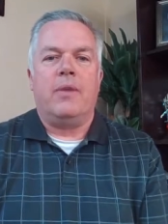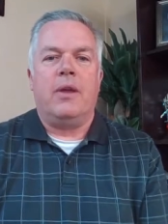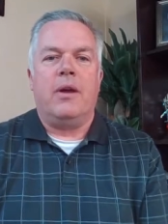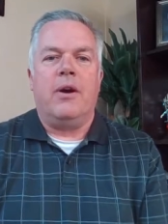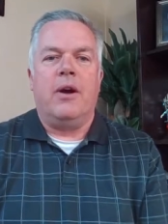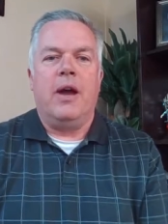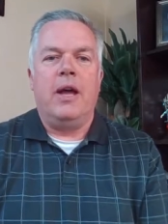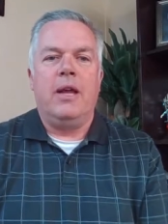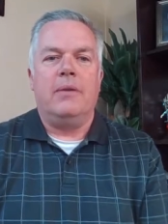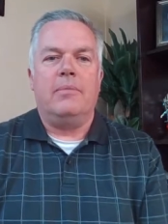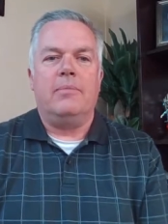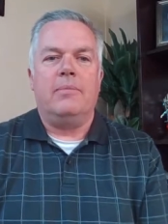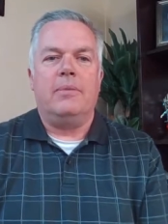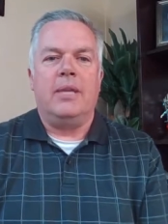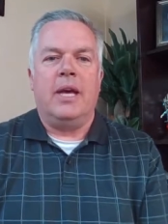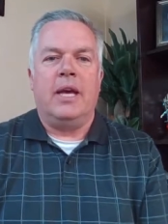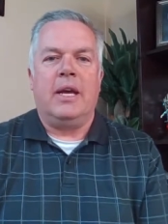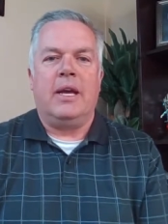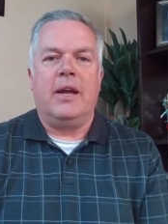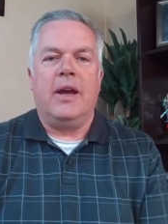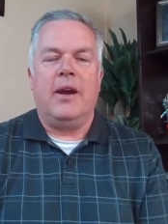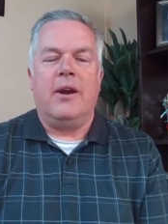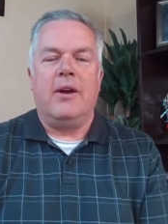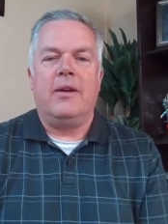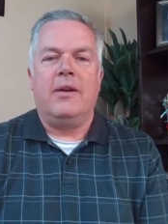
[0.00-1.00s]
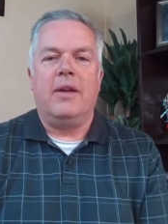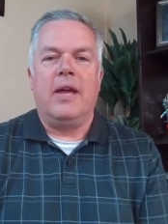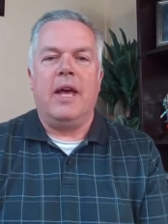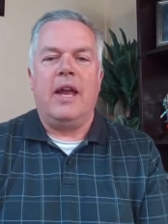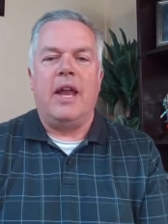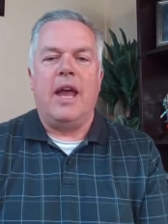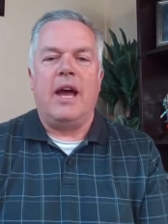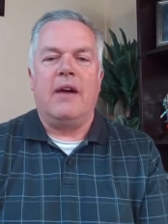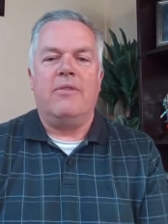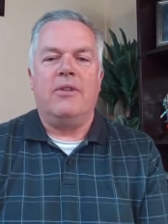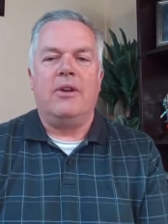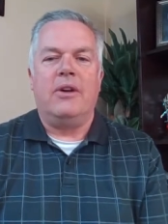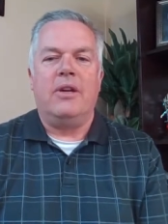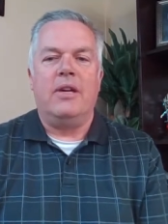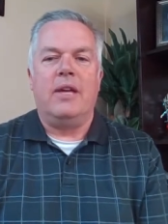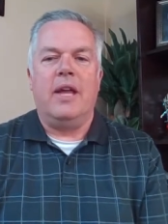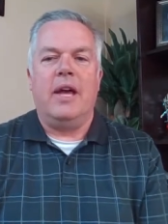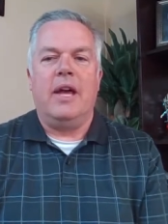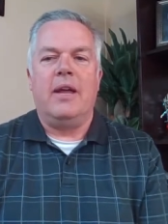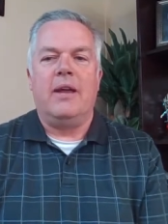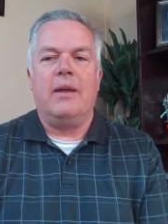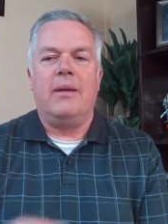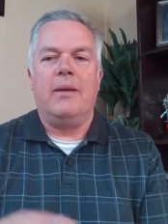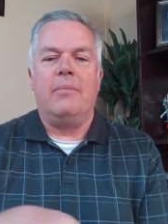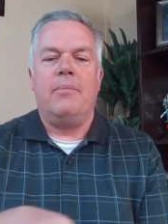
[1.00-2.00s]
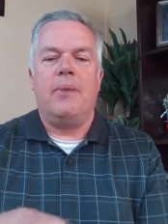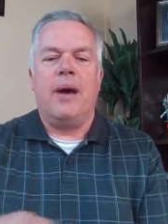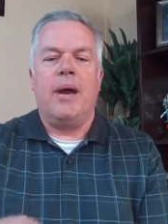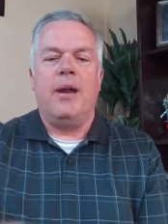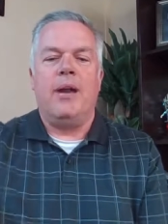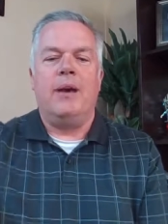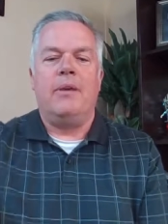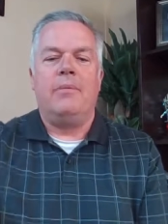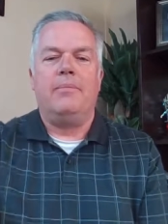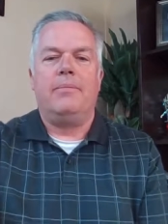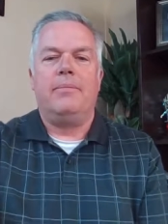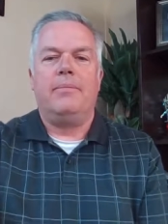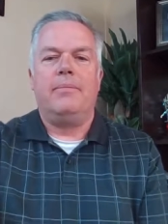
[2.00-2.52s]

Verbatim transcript: All right, take care and have a good day. Bye now.